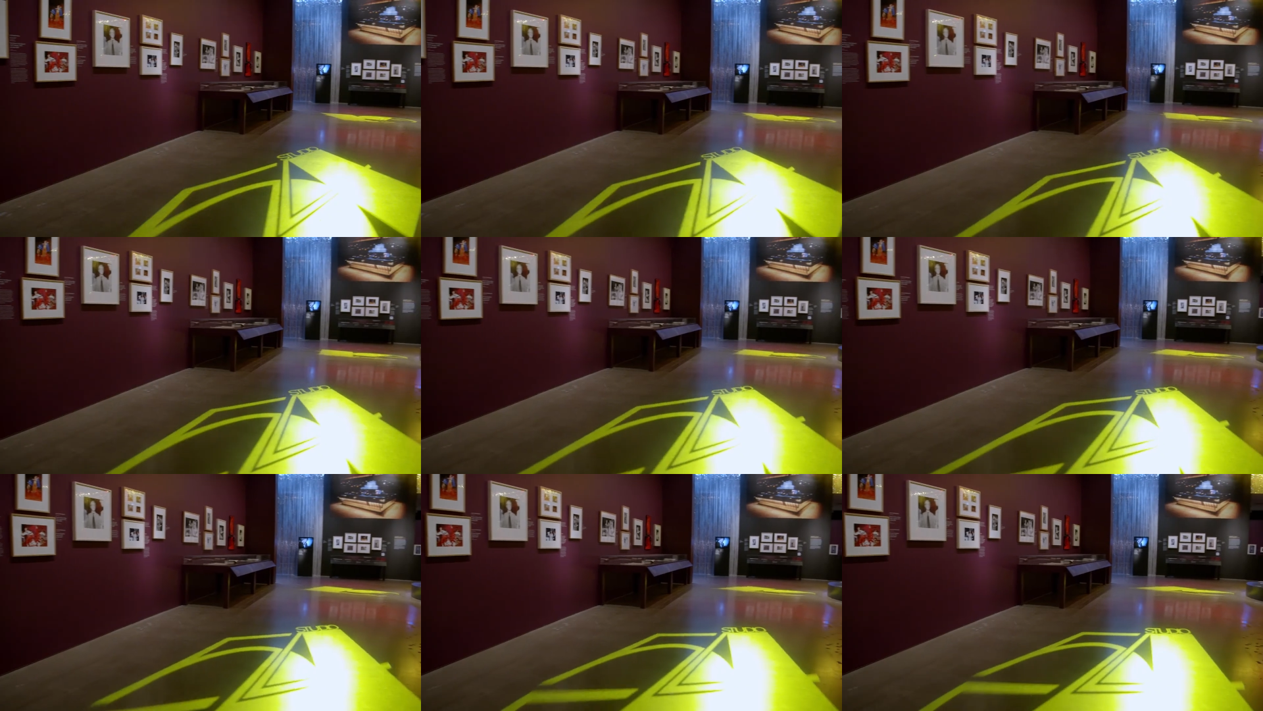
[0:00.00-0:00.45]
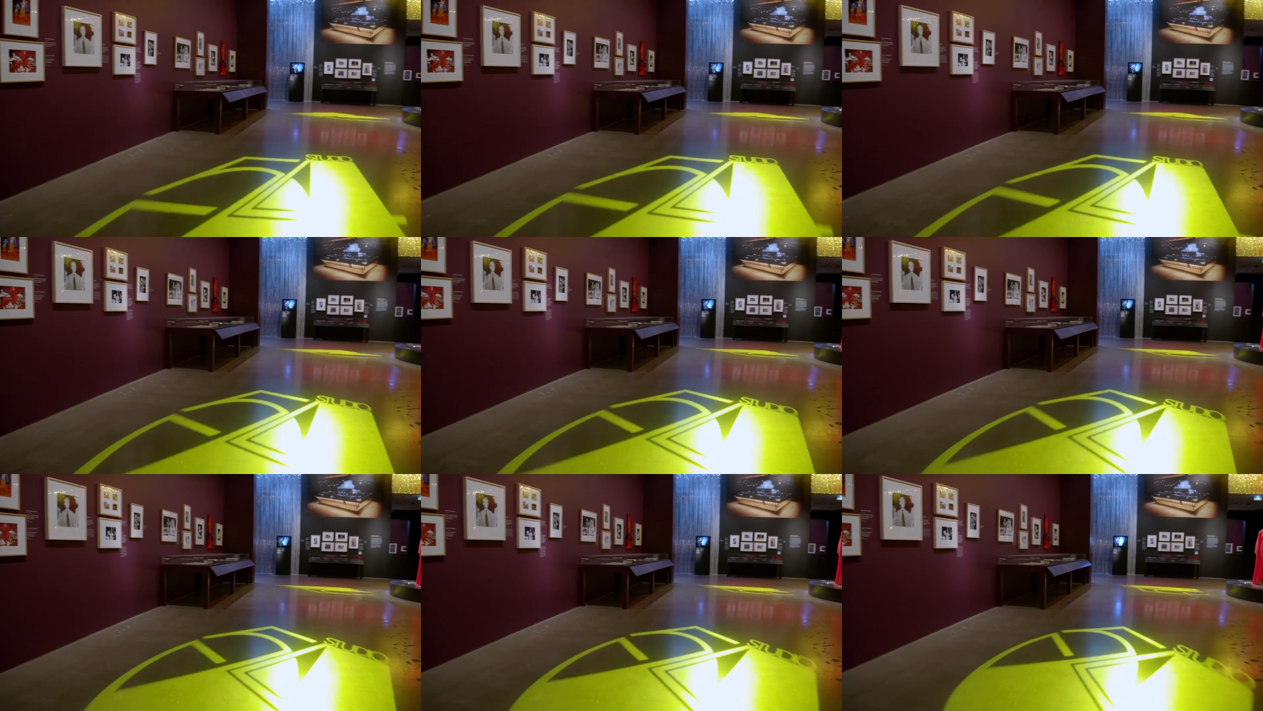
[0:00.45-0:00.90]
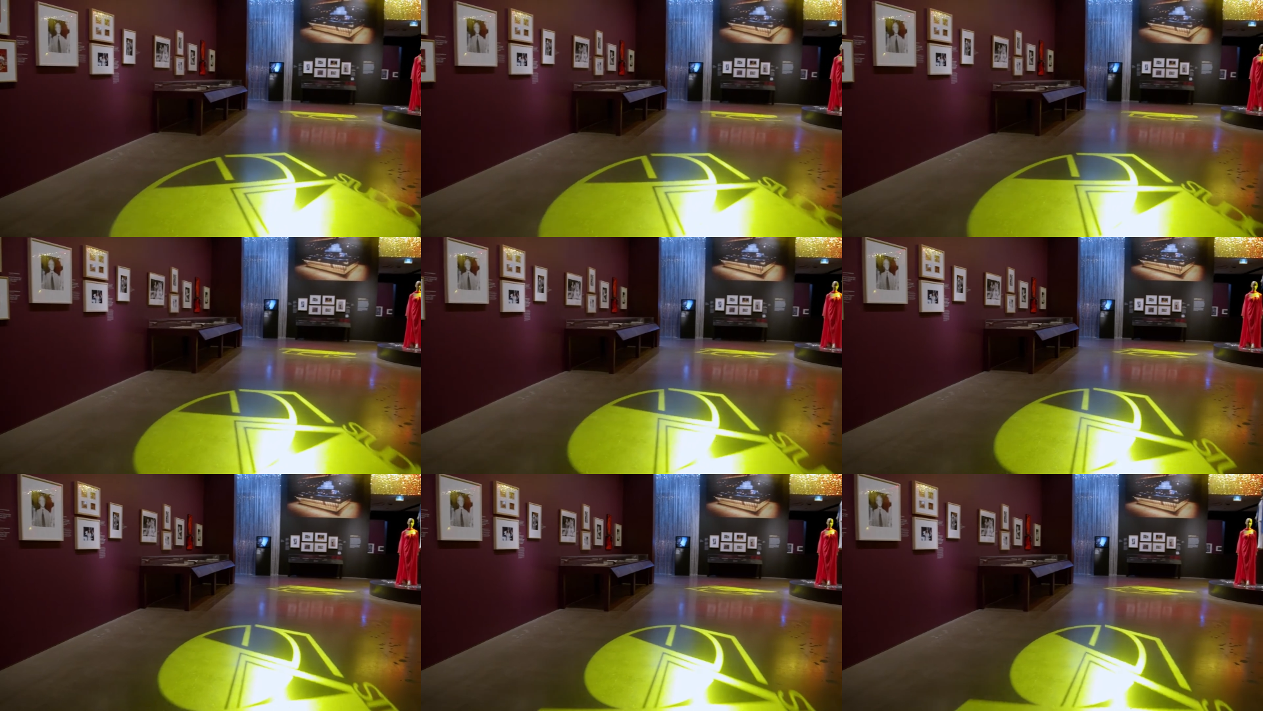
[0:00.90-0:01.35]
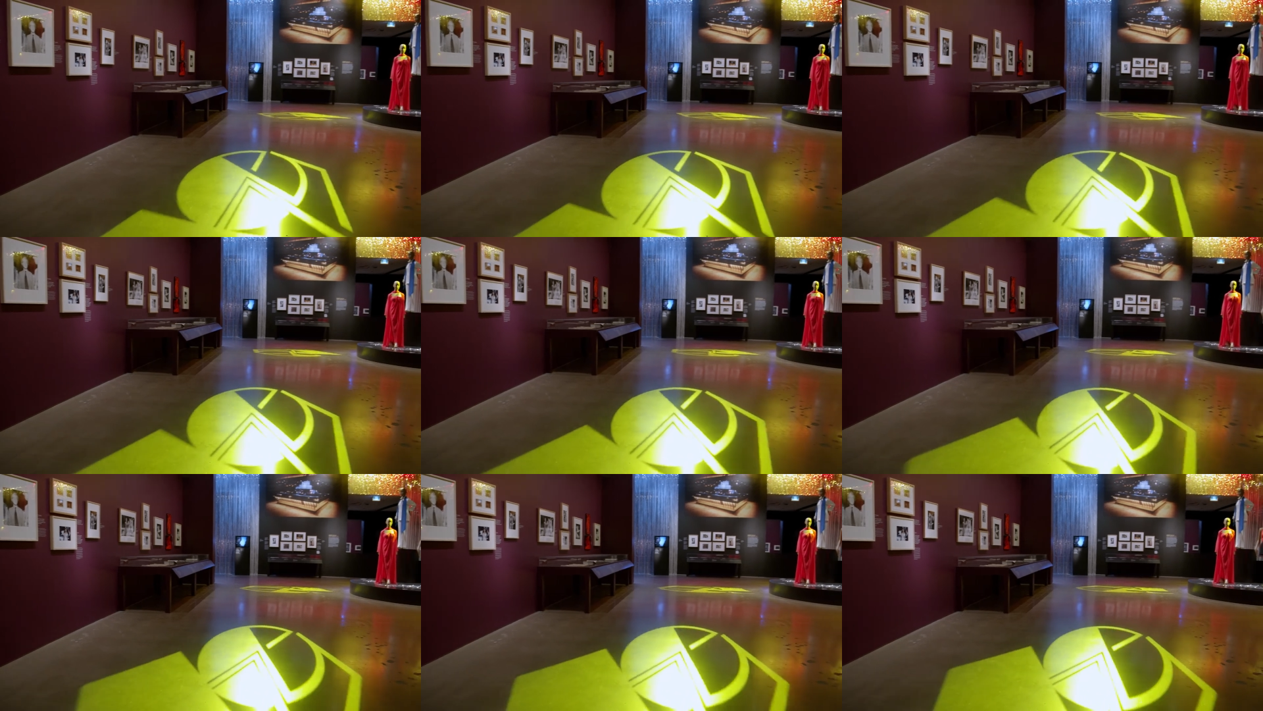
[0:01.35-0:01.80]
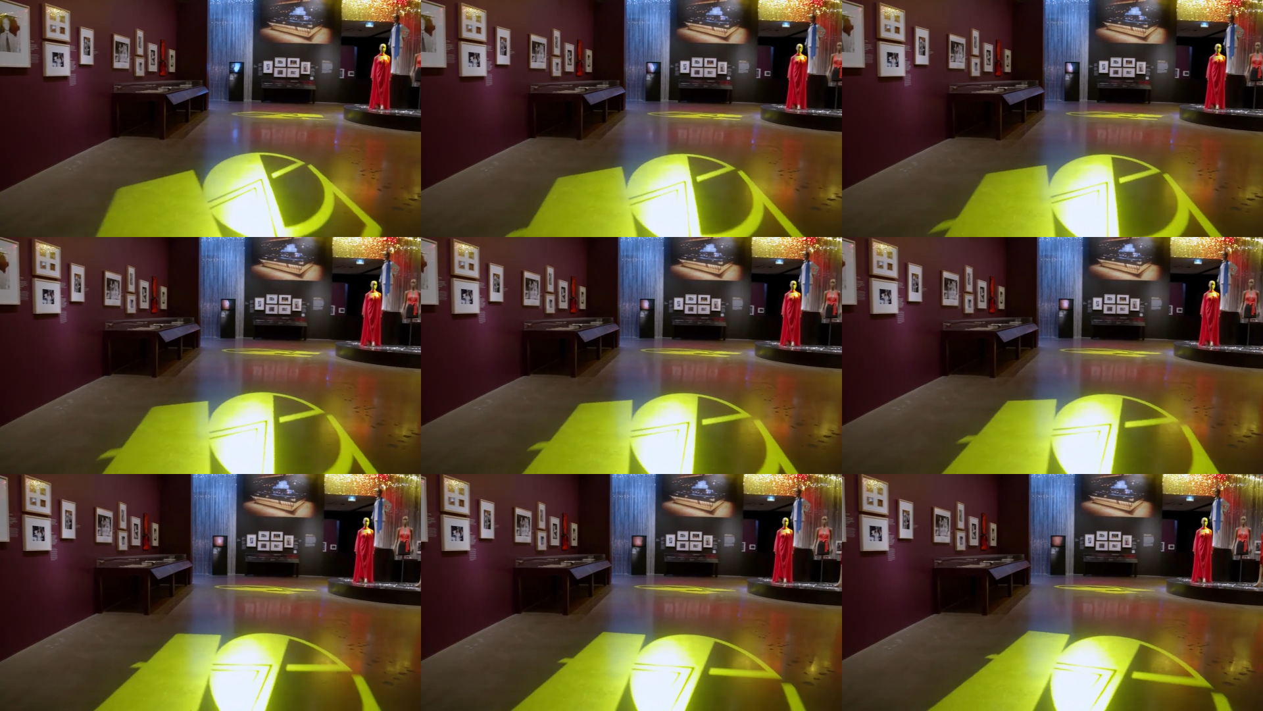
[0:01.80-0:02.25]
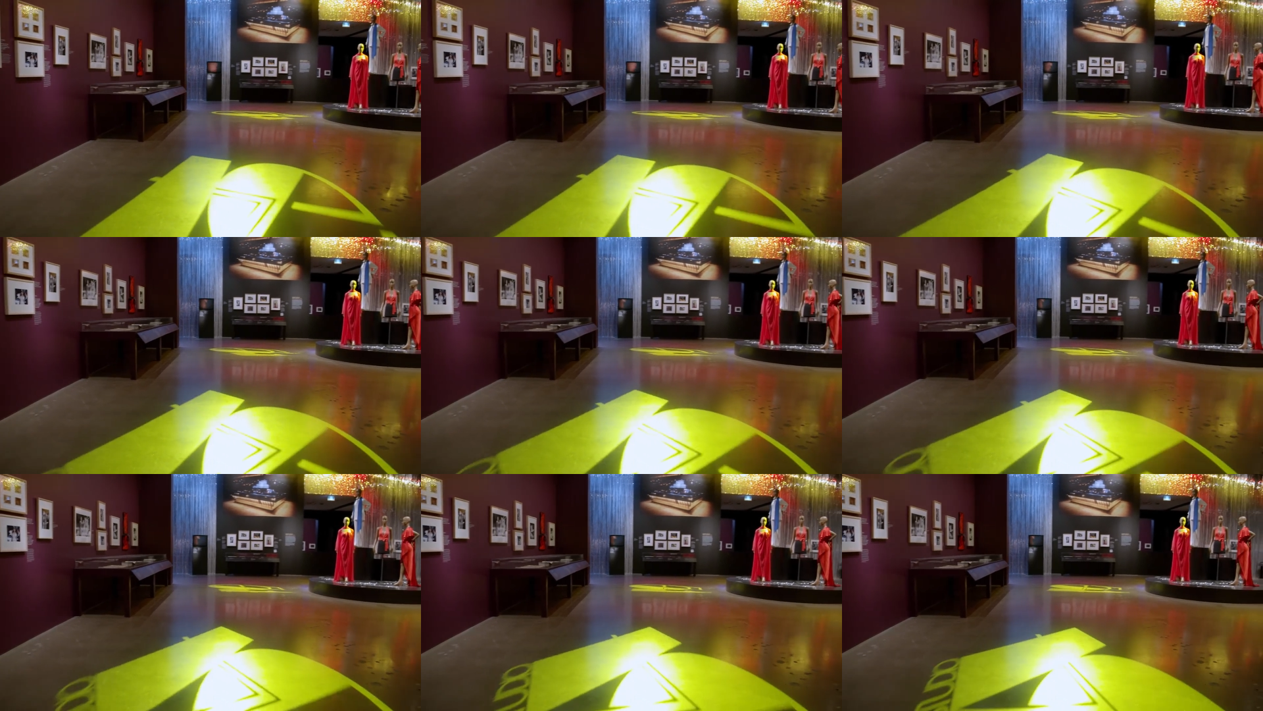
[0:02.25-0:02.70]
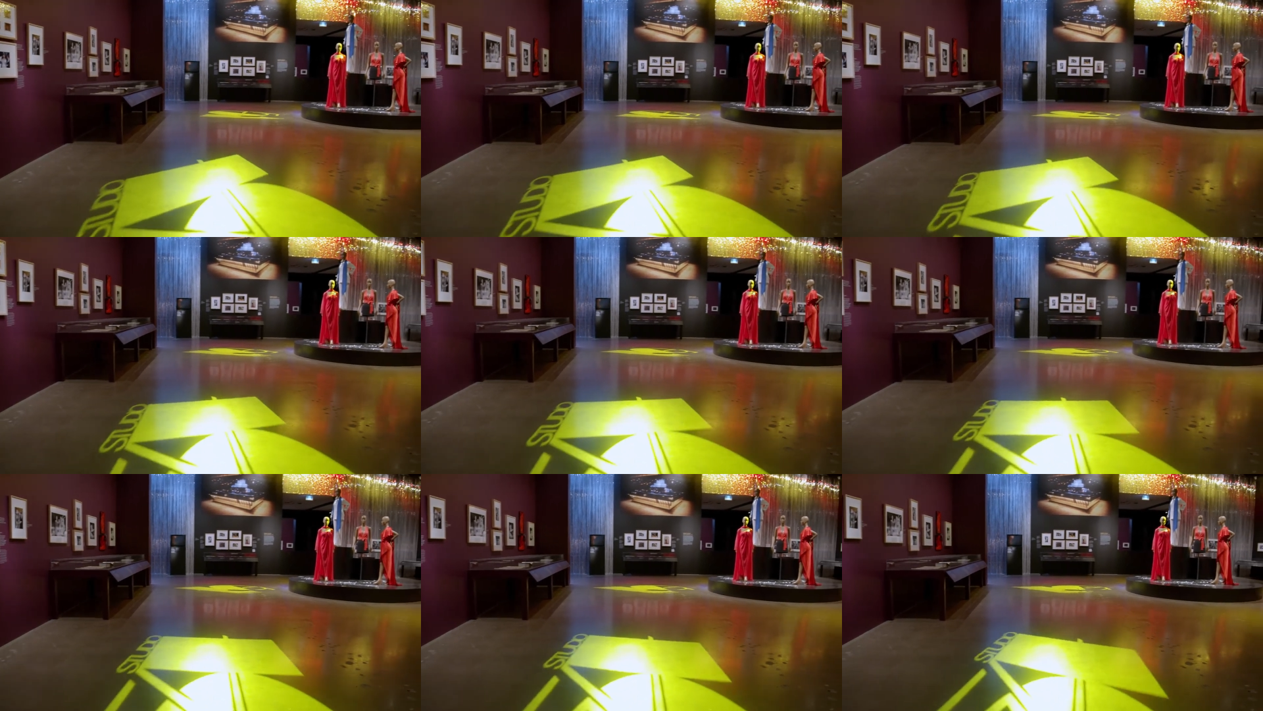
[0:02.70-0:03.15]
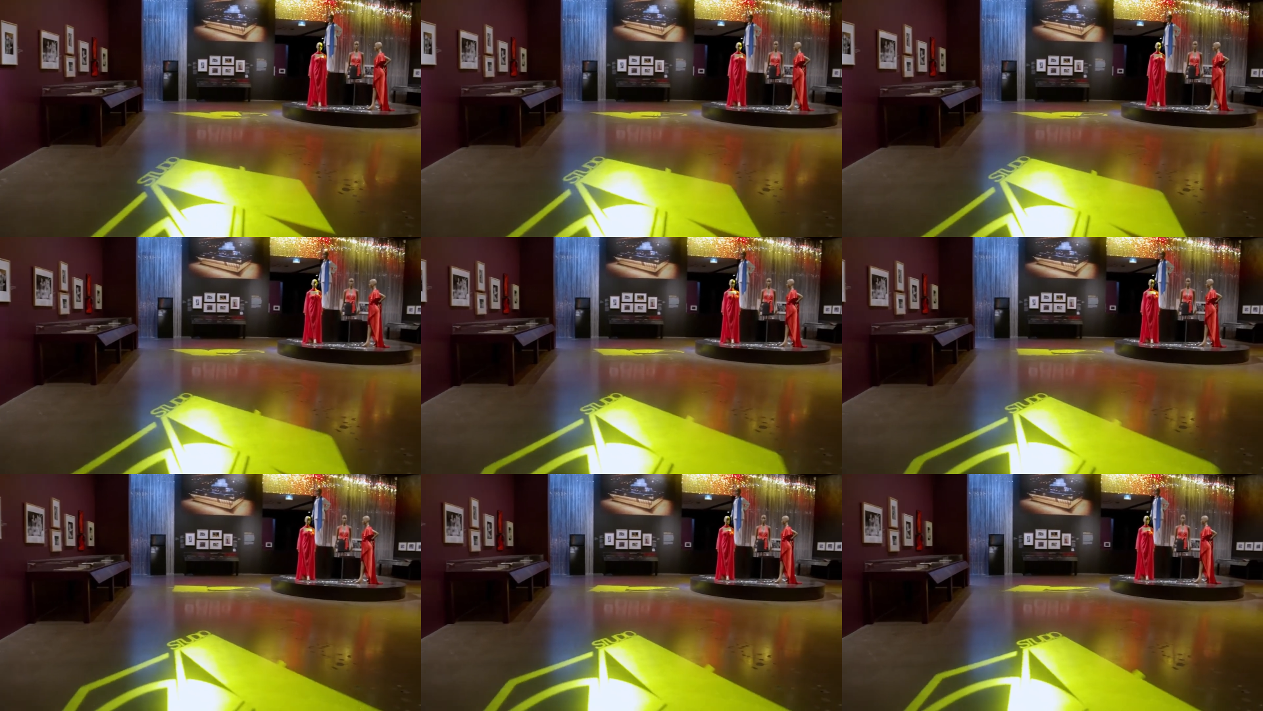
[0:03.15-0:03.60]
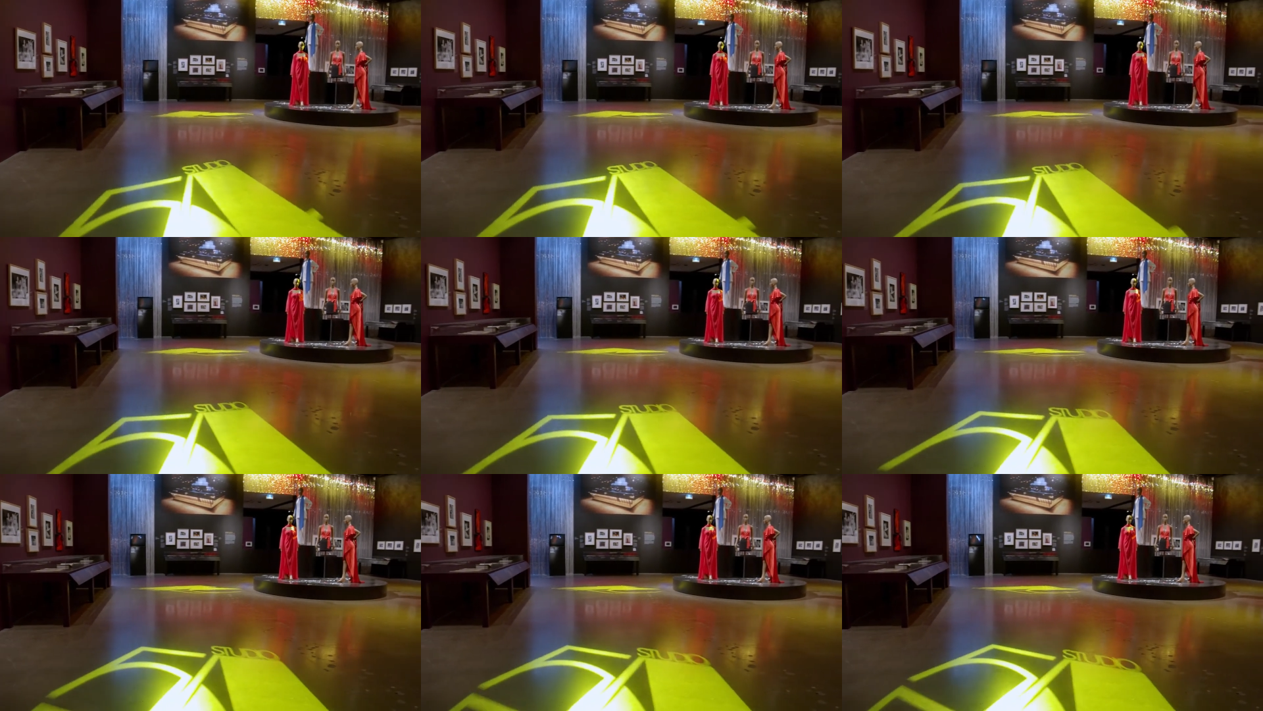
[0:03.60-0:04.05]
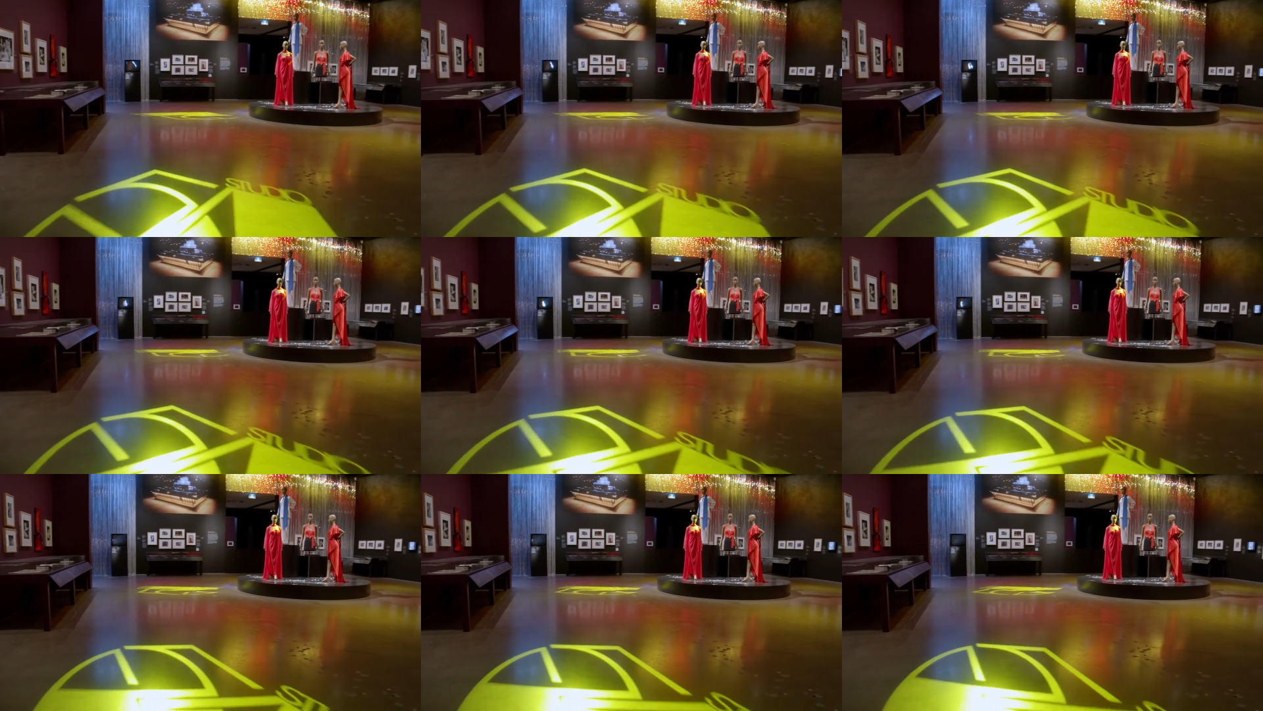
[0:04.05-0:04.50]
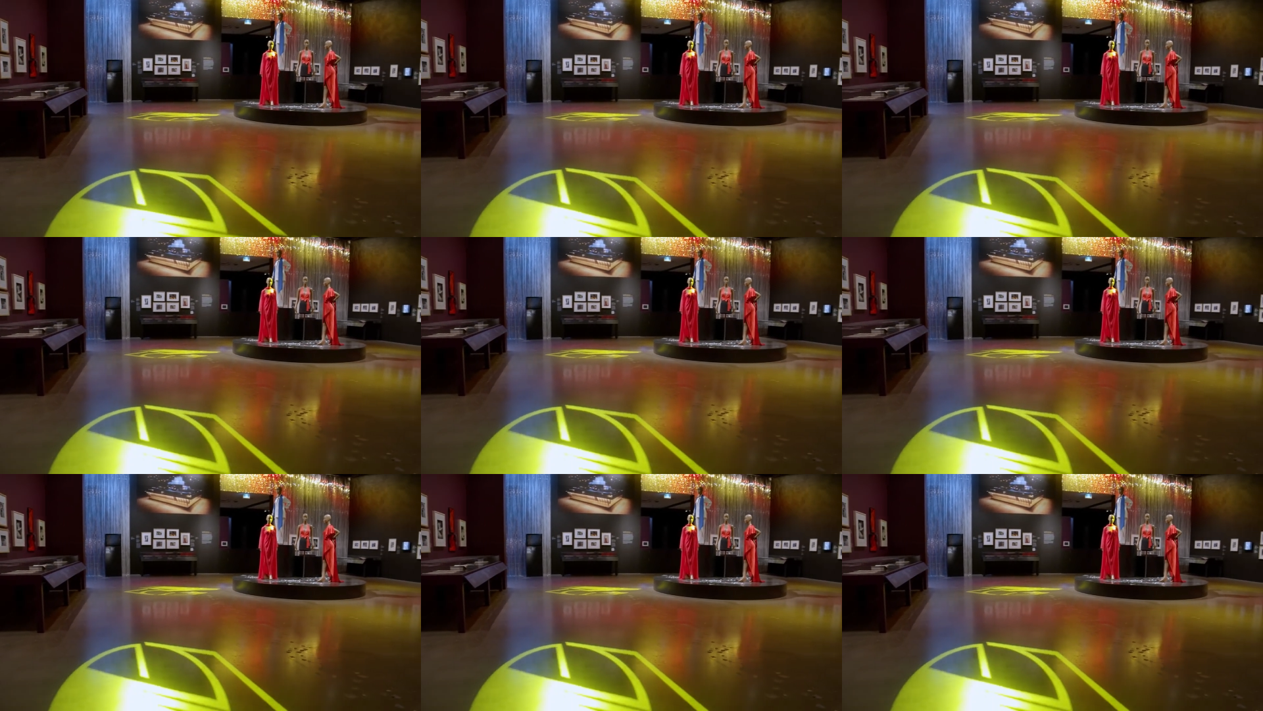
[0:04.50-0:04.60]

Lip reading: Nobody's mouth can be seen.